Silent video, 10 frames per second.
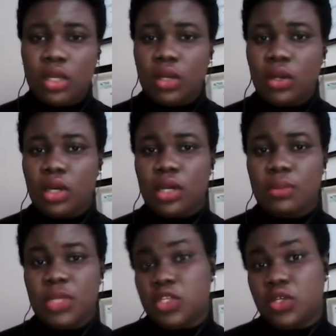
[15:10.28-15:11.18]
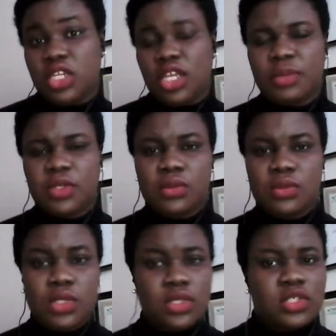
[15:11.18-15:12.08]
in your
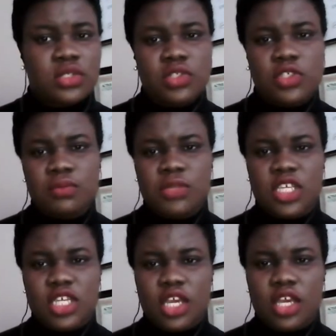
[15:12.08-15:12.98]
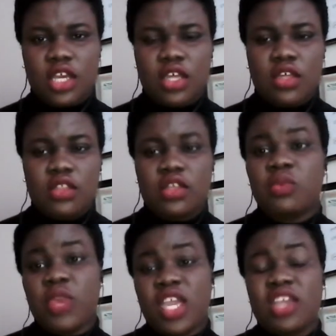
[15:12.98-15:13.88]
neighborhood, on social media, there
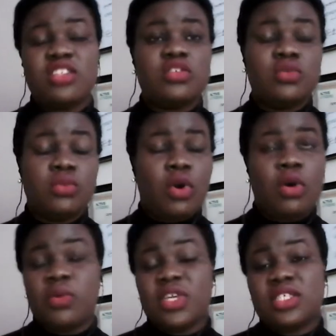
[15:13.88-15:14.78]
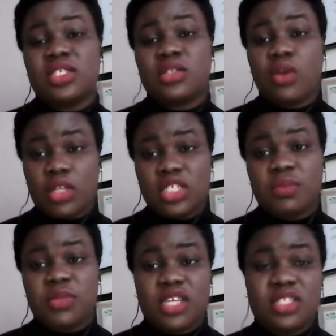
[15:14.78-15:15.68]
are ways you will always
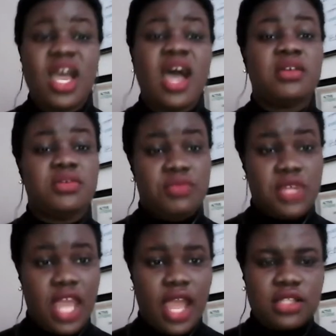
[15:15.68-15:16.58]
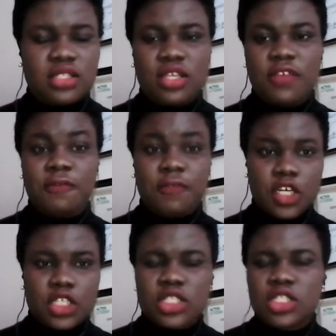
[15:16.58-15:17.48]
contemplate how to react.
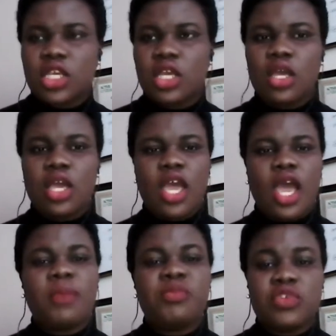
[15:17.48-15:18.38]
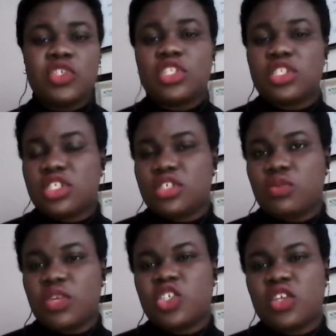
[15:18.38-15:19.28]
First, approach the
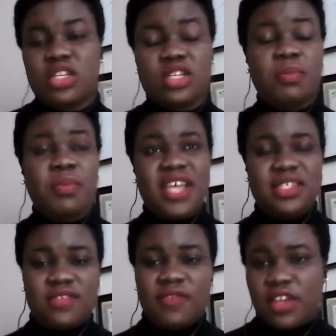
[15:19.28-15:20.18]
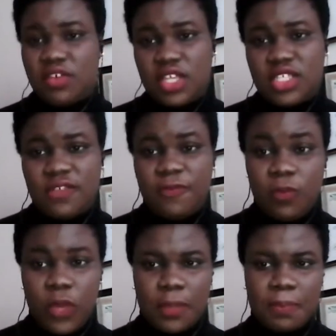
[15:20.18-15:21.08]
situation in a passive-aggressive
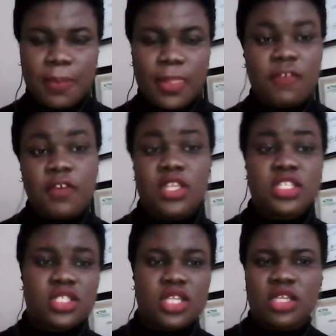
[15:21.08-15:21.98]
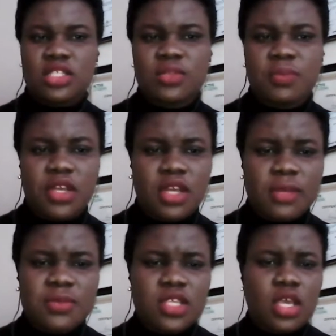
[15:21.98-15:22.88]
way. For instance,
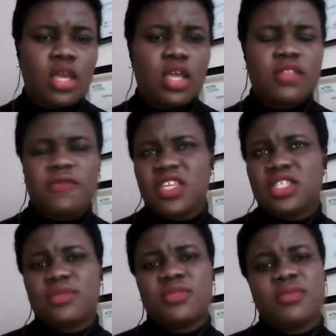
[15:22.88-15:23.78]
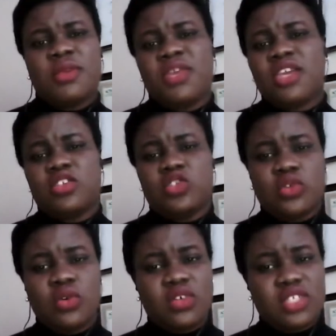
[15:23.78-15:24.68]
perhaps the victims may make a
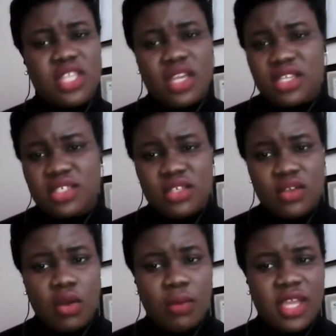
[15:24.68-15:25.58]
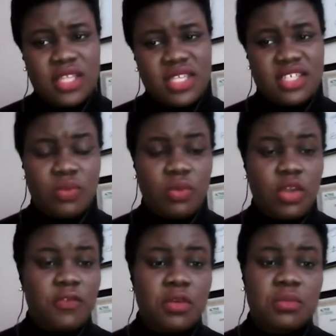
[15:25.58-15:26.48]
joke or sarcastic comment as a way
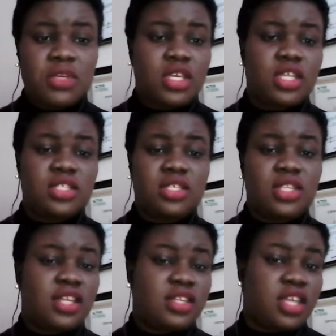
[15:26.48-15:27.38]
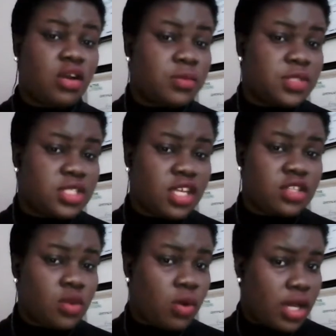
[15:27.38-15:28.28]
of communicating that they are upset
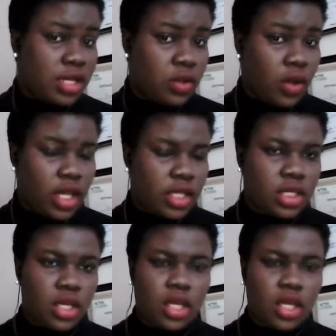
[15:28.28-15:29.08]
or annoyed.